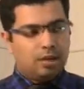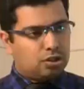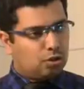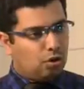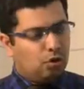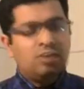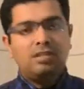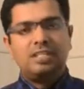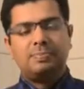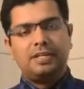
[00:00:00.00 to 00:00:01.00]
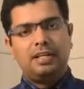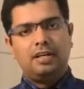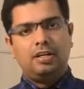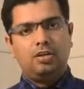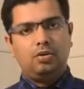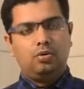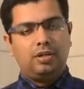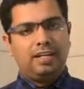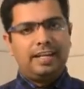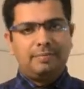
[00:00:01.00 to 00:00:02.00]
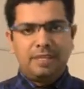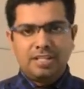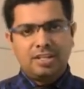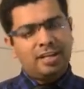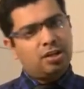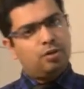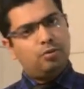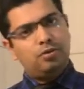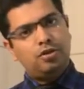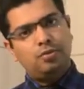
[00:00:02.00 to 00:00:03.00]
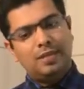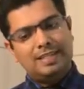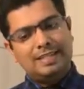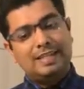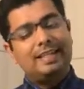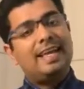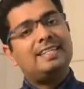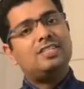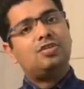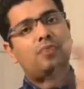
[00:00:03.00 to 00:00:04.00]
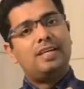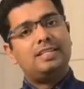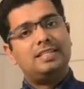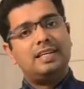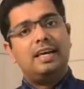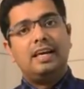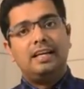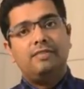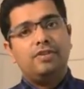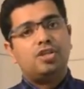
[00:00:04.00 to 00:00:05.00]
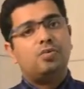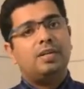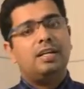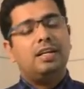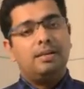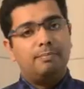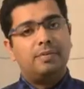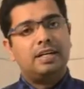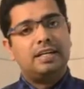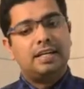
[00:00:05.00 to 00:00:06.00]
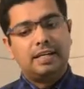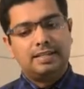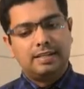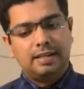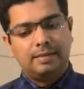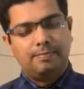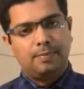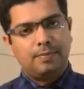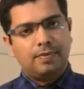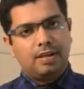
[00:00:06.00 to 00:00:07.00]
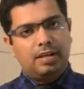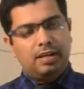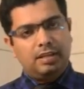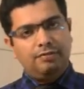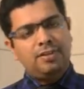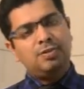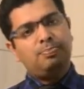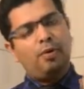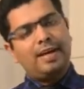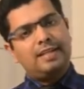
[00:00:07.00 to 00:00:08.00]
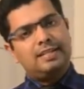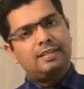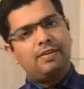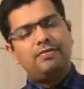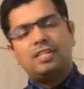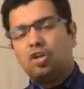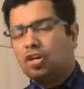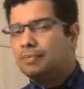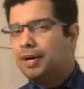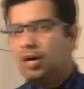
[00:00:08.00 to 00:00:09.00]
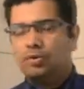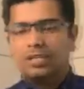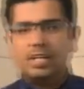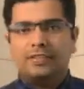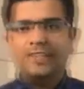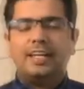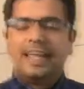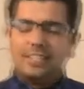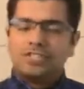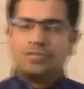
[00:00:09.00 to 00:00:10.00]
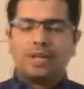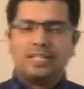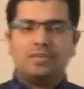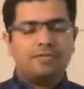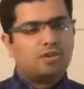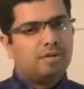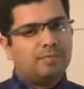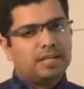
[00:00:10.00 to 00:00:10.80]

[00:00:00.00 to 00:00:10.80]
So on this particular note, let me take you towards the latest trends in visual merchandising. The first point when we talk about the latest trends of visual